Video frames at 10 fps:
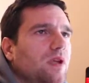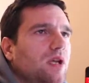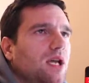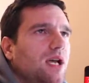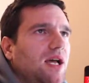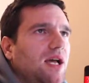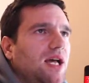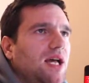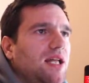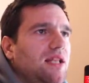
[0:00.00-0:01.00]

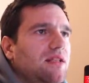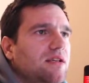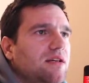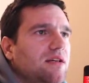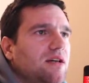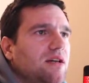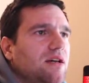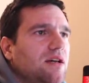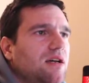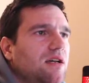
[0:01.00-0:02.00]
and
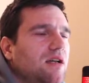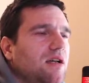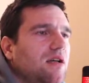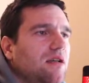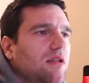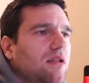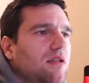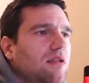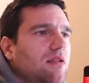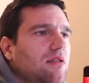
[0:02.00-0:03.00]
the
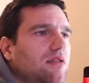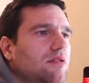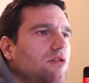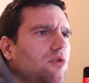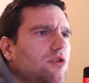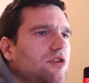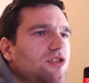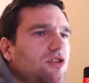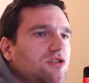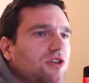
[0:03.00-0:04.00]
rook is
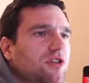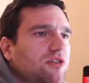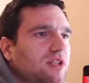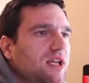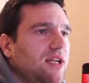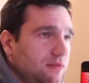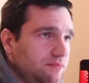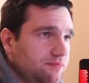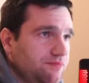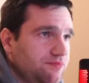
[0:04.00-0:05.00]
also under attack.
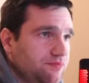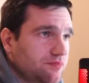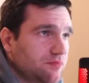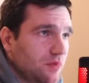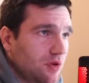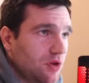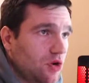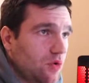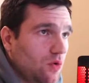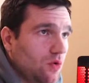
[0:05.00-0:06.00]

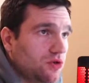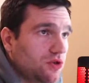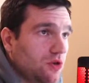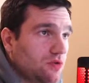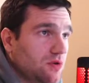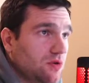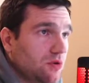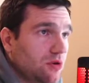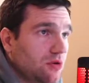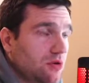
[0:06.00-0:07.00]

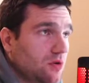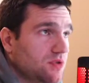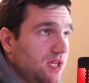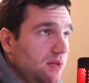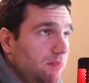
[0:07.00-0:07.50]
Rook goes up,